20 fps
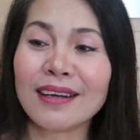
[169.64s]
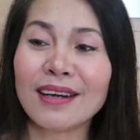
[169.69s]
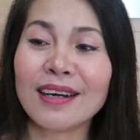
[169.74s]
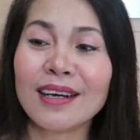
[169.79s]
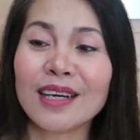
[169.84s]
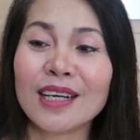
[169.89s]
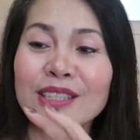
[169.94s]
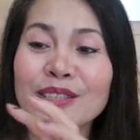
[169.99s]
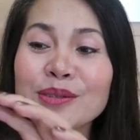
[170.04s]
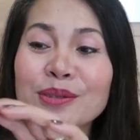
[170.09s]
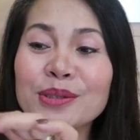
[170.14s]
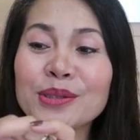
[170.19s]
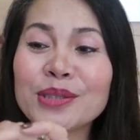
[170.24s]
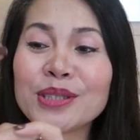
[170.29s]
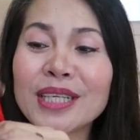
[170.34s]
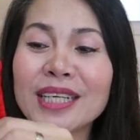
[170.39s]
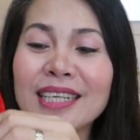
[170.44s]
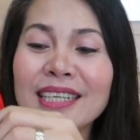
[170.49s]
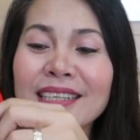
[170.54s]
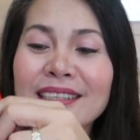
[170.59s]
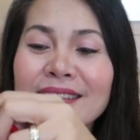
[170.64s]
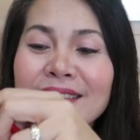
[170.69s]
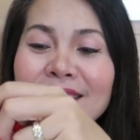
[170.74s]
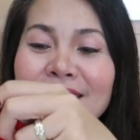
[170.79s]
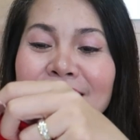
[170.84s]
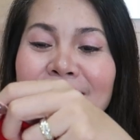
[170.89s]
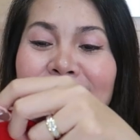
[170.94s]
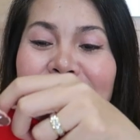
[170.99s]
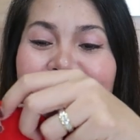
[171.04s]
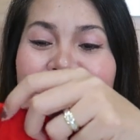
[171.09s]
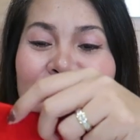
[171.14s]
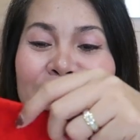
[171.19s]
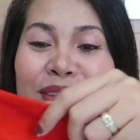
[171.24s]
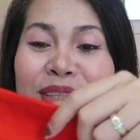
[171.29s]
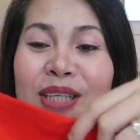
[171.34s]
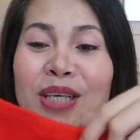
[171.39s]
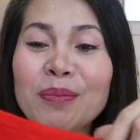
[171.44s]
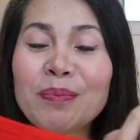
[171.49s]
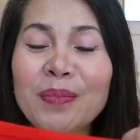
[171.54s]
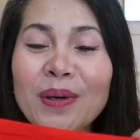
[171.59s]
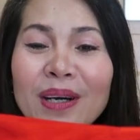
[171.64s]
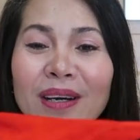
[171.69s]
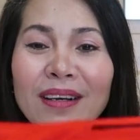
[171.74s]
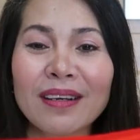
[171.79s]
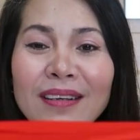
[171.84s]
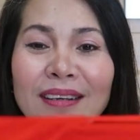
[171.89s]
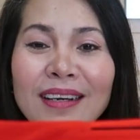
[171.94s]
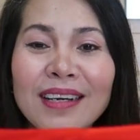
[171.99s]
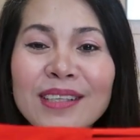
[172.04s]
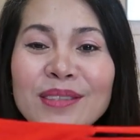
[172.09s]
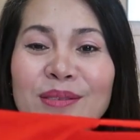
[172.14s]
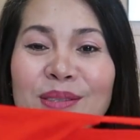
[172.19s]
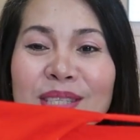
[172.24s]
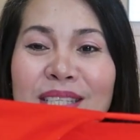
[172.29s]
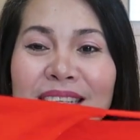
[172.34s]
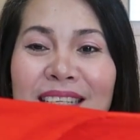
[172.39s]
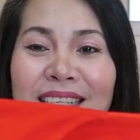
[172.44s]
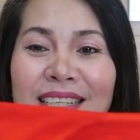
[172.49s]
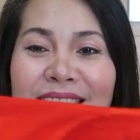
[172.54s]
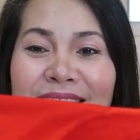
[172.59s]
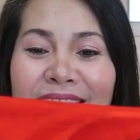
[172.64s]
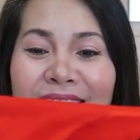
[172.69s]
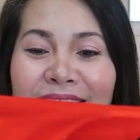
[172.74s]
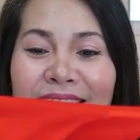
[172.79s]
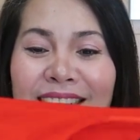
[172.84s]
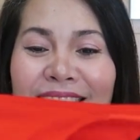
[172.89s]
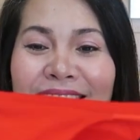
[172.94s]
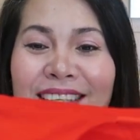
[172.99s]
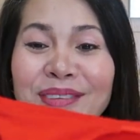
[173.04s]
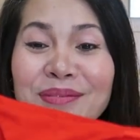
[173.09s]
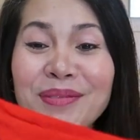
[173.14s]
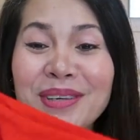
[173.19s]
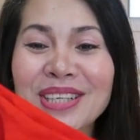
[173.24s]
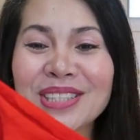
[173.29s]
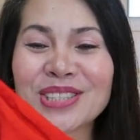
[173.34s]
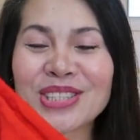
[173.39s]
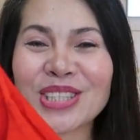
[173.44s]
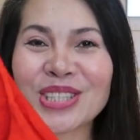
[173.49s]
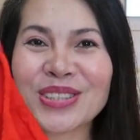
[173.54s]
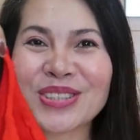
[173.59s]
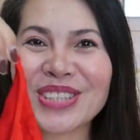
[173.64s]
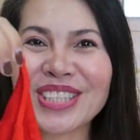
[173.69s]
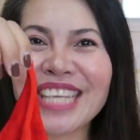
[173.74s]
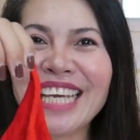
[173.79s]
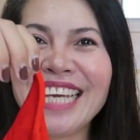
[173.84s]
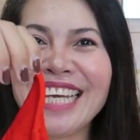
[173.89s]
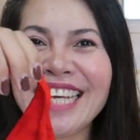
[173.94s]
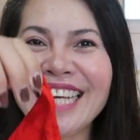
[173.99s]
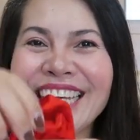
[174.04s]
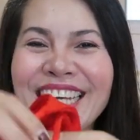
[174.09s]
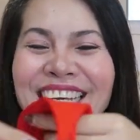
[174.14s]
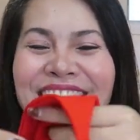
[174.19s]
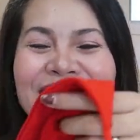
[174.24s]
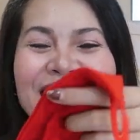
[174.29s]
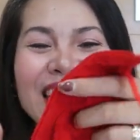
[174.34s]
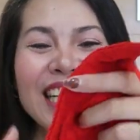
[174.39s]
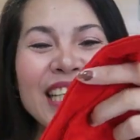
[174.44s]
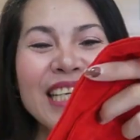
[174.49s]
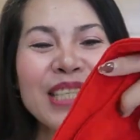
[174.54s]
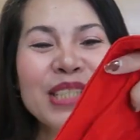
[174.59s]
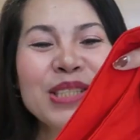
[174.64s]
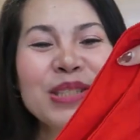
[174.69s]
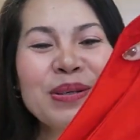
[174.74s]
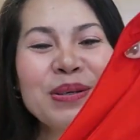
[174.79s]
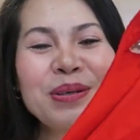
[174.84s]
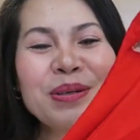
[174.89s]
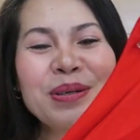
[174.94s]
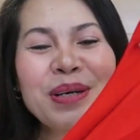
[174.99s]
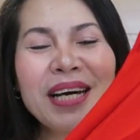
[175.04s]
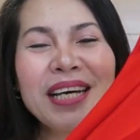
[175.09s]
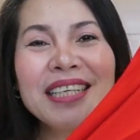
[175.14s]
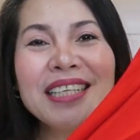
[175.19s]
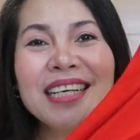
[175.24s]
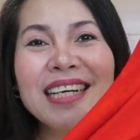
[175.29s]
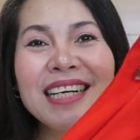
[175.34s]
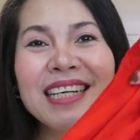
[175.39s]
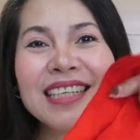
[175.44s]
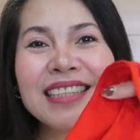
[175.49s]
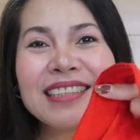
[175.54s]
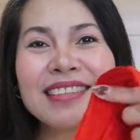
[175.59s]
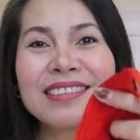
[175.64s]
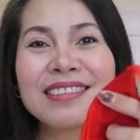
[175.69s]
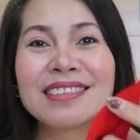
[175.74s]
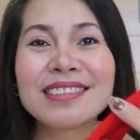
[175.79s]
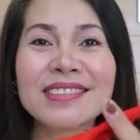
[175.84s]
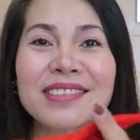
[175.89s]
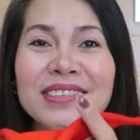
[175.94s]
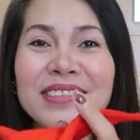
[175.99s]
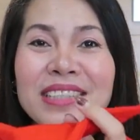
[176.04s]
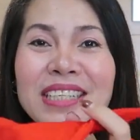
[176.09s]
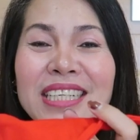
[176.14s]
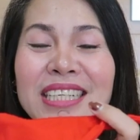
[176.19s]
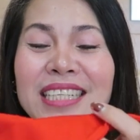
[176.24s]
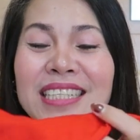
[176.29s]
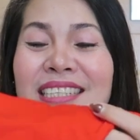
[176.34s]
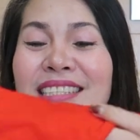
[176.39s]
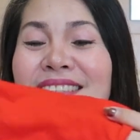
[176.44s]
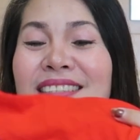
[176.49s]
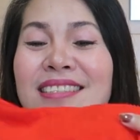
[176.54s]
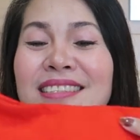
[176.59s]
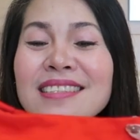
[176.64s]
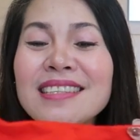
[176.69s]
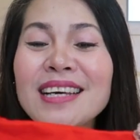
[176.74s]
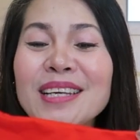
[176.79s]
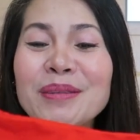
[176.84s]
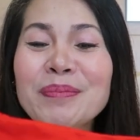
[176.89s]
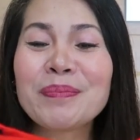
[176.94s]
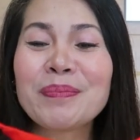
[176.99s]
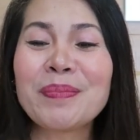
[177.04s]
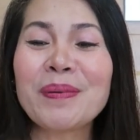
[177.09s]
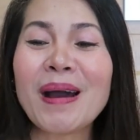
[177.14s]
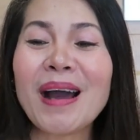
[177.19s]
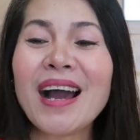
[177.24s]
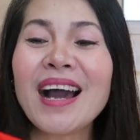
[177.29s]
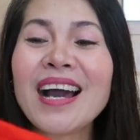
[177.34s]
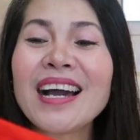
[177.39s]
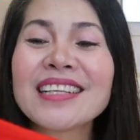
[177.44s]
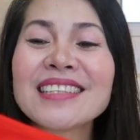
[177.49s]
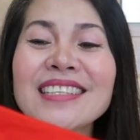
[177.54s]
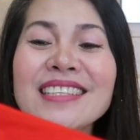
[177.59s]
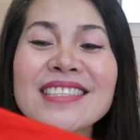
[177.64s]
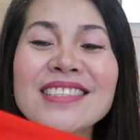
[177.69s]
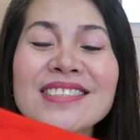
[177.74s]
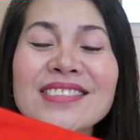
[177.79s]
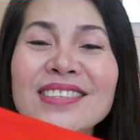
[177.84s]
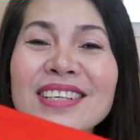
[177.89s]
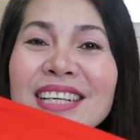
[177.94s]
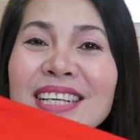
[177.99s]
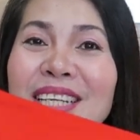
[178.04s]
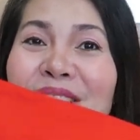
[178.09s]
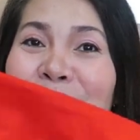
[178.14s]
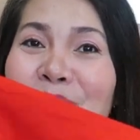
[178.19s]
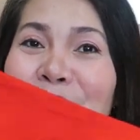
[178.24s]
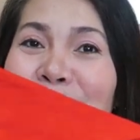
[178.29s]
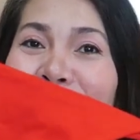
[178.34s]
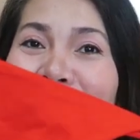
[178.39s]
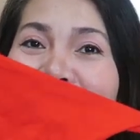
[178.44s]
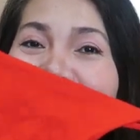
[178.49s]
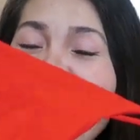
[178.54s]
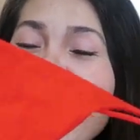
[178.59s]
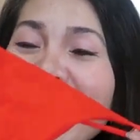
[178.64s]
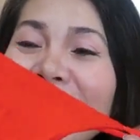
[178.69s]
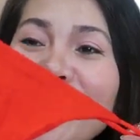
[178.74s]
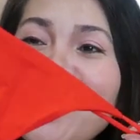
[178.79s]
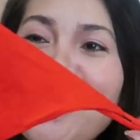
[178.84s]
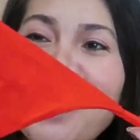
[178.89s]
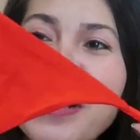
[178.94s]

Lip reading: nakipag sila sa akin, ba? Charot. So, ayan. So, it's not bad. It's really good. High